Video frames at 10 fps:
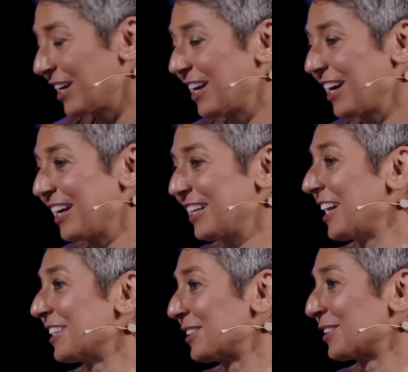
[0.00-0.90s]
And
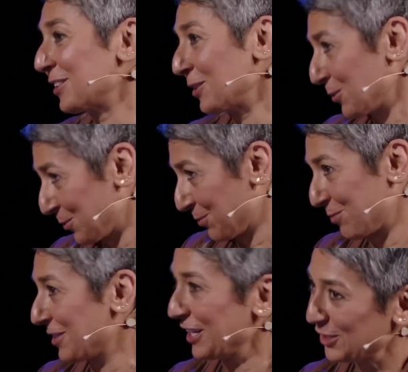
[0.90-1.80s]
yet,
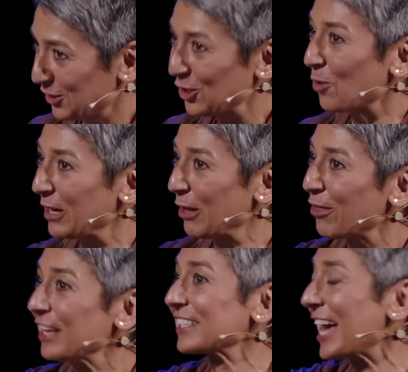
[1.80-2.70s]
there's so many
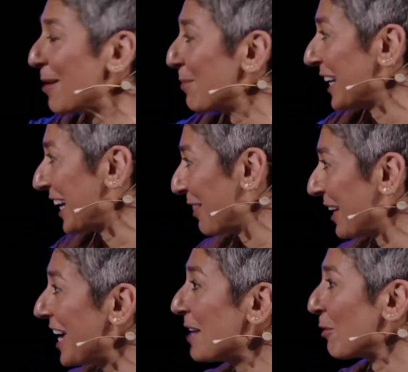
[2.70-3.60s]
things happening in the
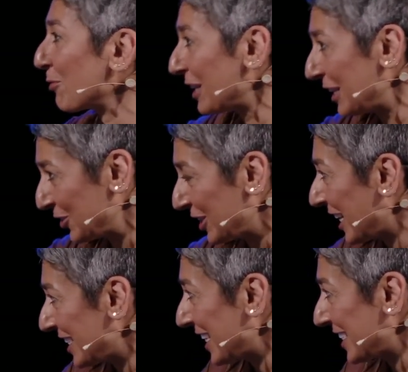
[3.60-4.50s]
name of religion,
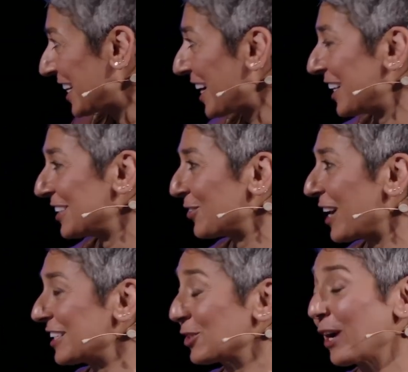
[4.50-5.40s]
as I started,
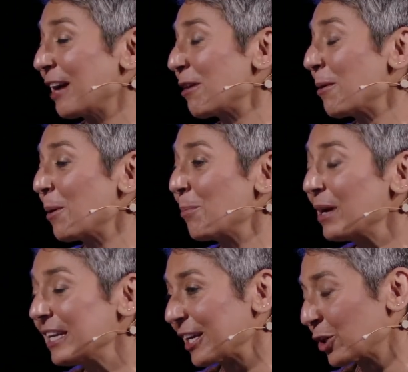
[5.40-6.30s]
right? So I have a
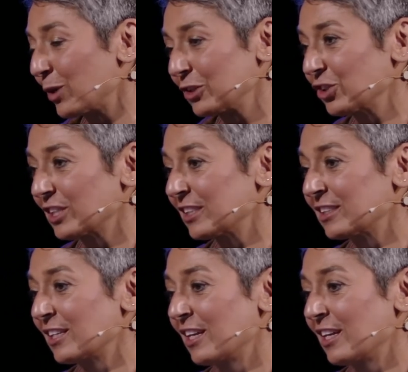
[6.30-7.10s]
million questions.